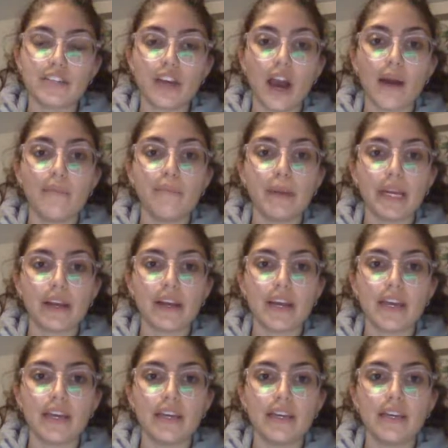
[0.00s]
Tom
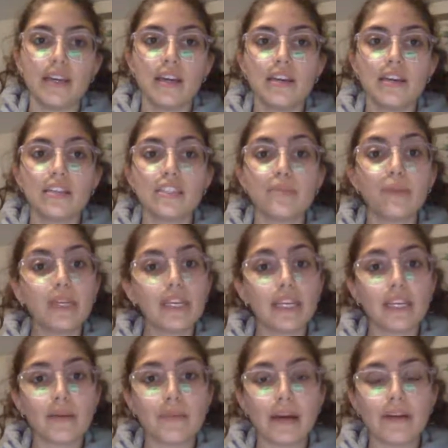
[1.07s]
Barrett
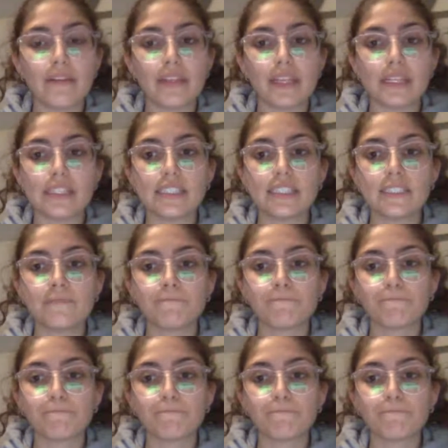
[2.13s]
speaking about this.